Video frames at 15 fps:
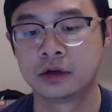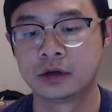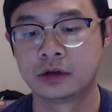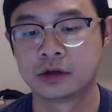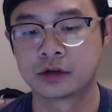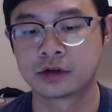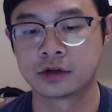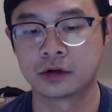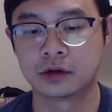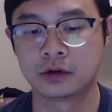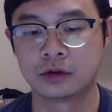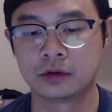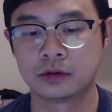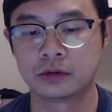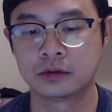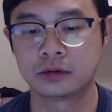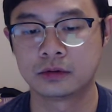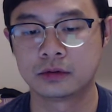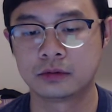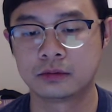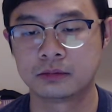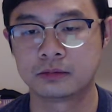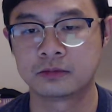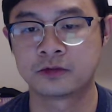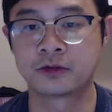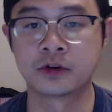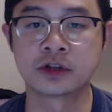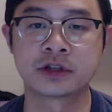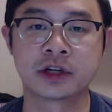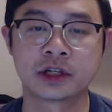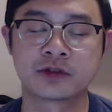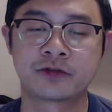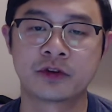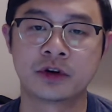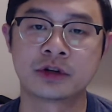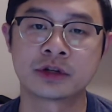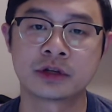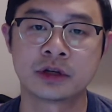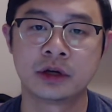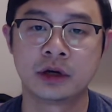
So first things first,